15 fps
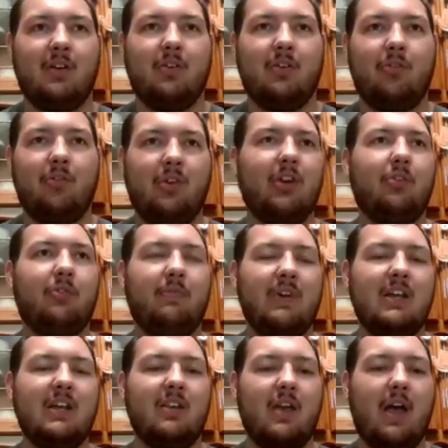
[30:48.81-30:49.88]
6
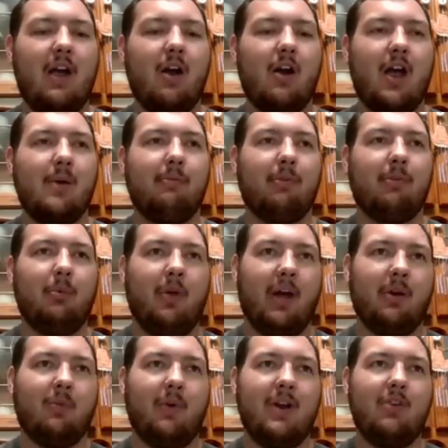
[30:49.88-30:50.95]
feet in the air, able for him to
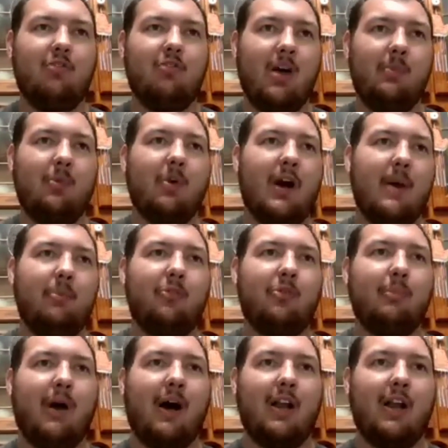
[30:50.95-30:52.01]
like reach up, grab
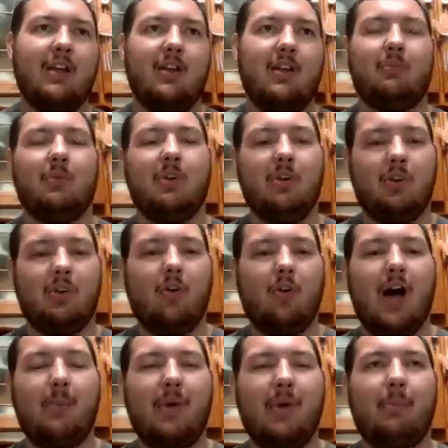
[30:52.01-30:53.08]
somebody, and
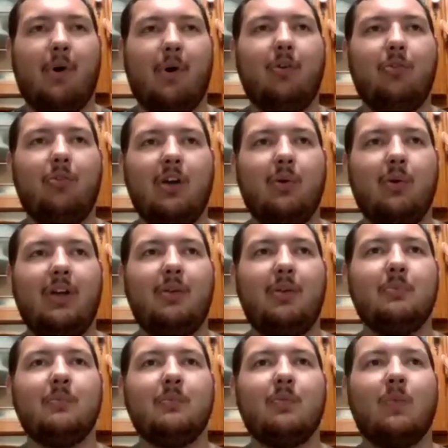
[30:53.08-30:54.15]
climb up onto
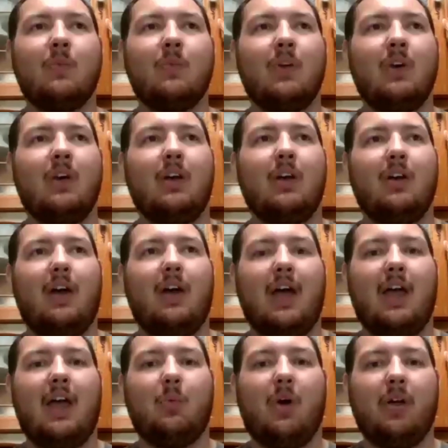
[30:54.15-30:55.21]
it.
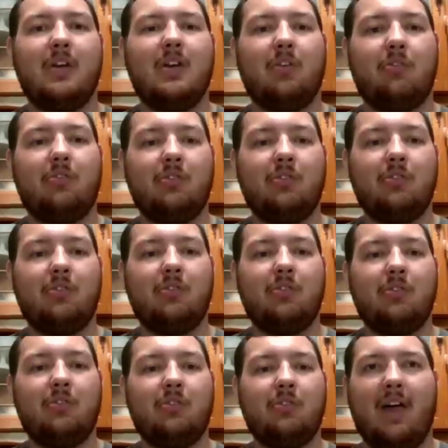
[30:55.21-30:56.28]
And while he is still
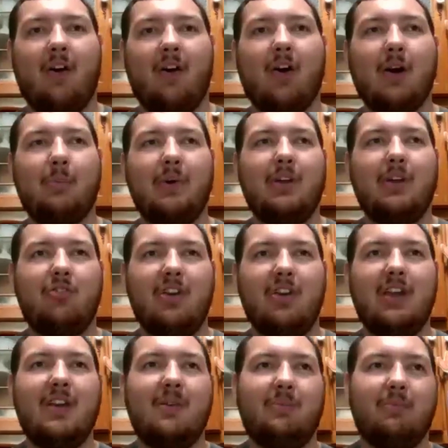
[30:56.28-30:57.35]
there and that
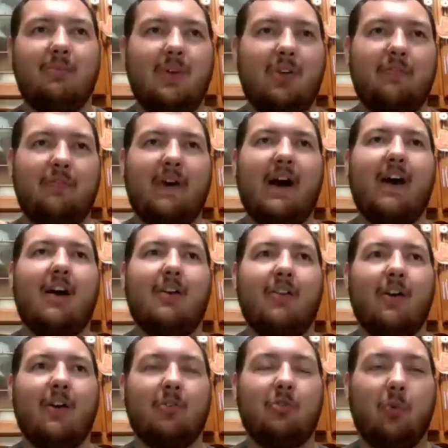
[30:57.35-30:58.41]
RPG is
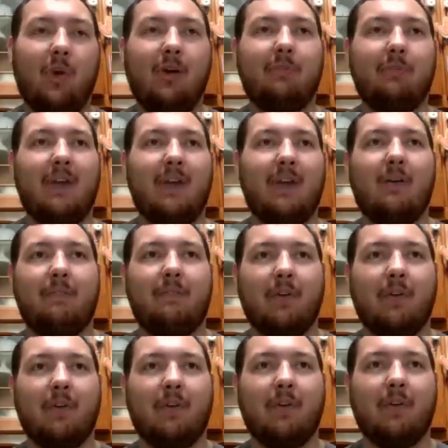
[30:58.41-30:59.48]
fired, they're 12 feet off the
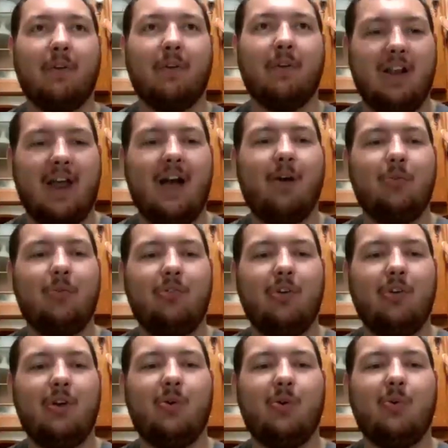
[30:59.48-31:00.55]
ground, rising in
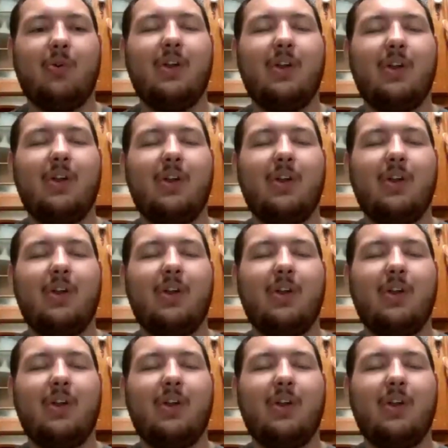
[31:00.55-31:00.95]
altitude.